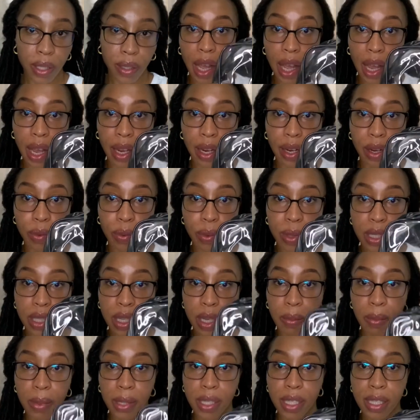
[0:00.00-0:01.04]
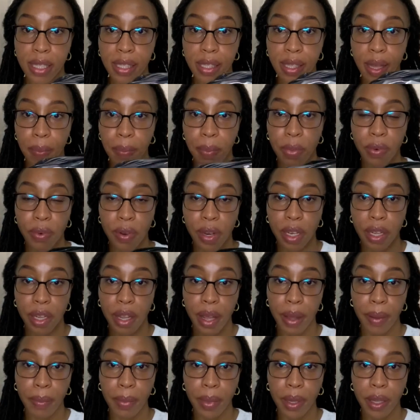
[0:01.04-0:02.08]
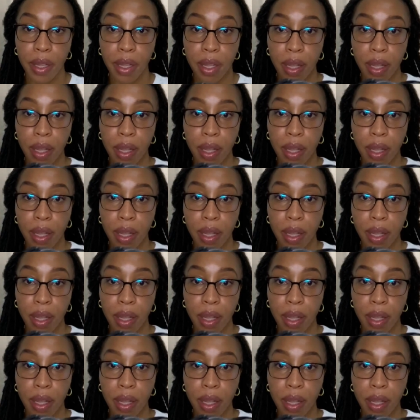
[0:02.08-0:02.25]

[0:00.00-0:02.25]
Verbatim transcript: I was able to separate them